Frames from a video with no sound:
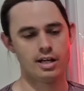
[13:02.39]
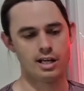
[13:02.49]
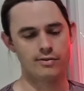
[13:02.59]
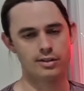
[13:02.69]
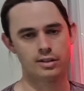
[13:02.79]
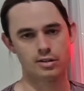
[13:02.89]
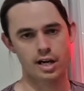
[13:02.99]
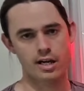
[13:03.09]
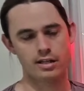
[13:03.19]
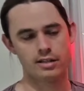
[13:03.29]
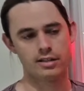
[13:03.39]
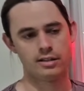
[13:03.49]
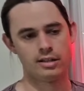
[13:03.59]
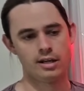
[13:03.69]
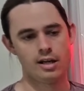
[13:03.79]
ever created.
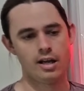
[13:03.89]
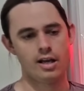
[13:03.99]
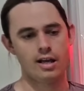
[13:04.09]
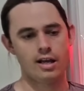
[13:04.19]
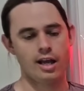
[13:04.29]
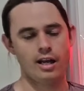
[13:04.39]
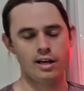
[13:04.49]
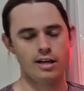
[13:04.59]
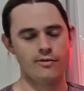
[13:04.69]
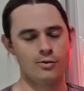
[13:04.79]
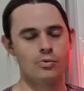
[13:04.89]
And if